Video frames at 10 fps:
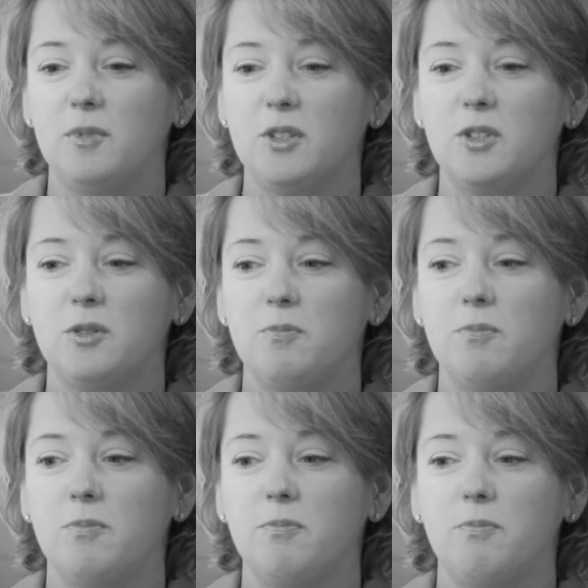just
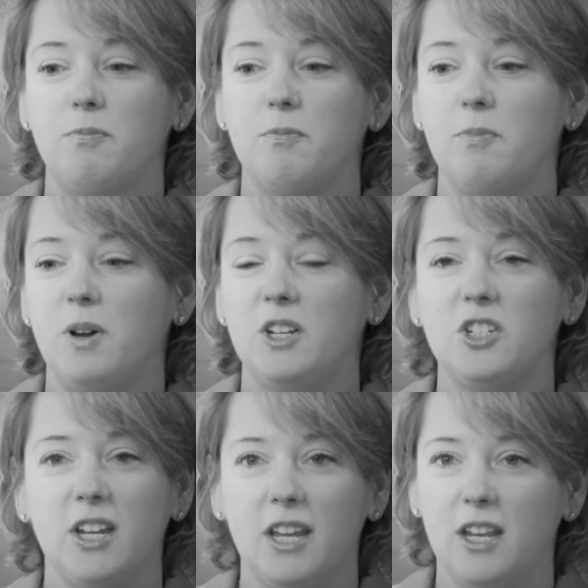
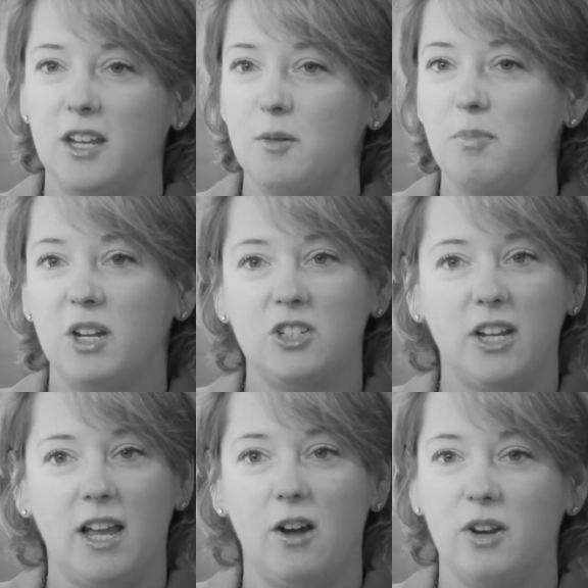punching in and
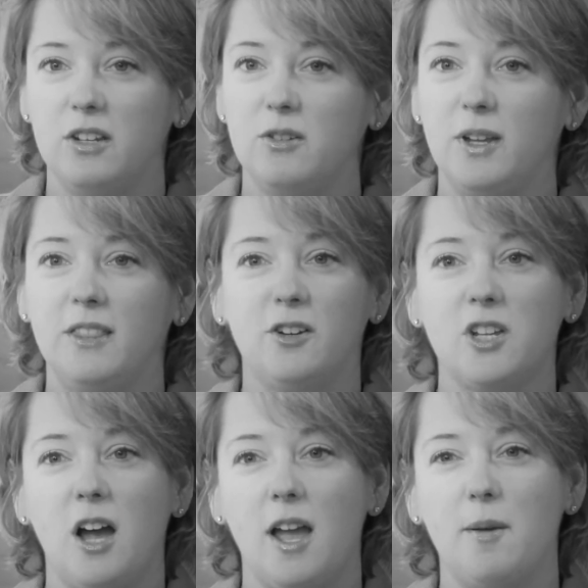punching out and doing their
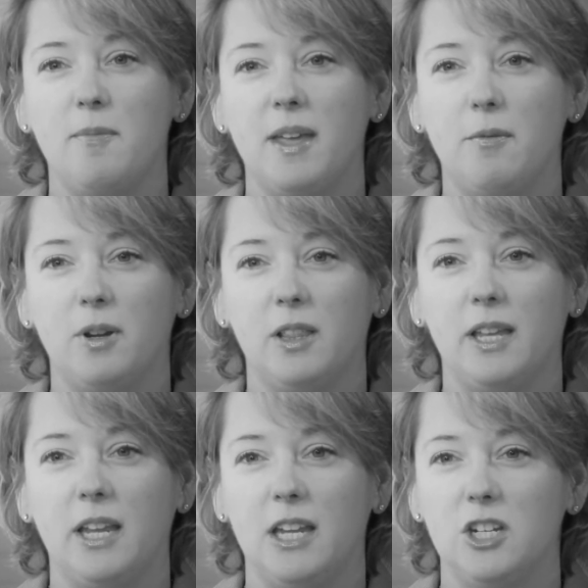time. They
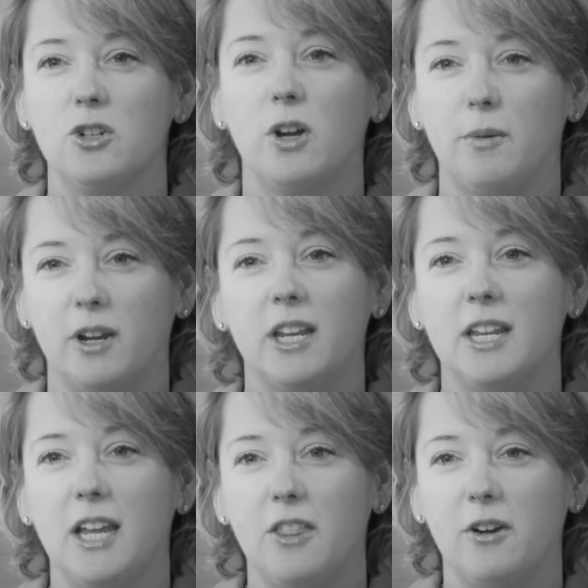really enjoy
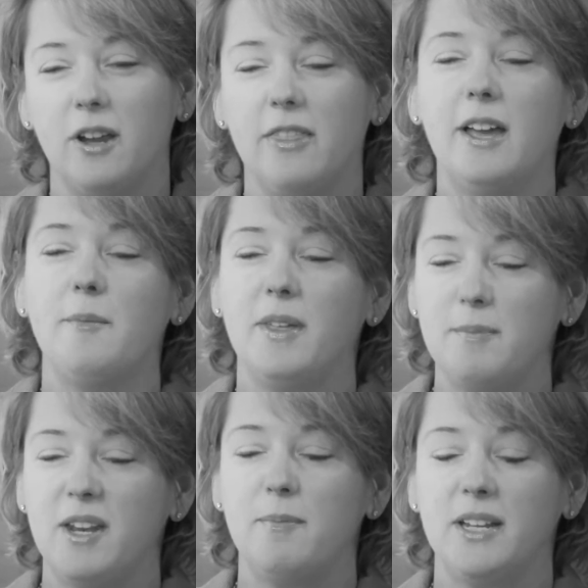working together, and
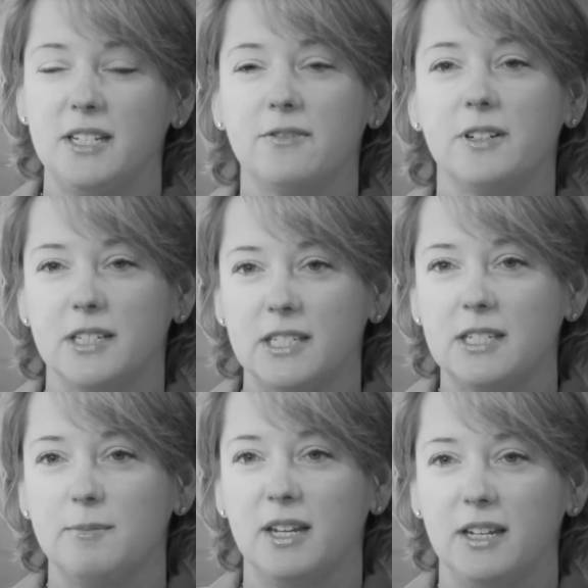that made a big
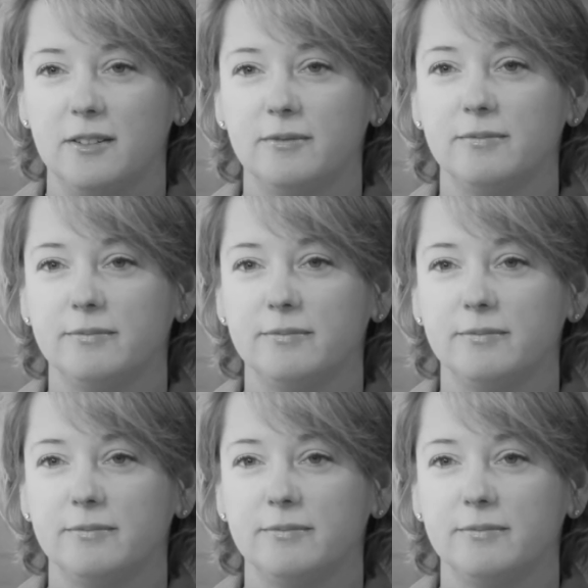difference to me.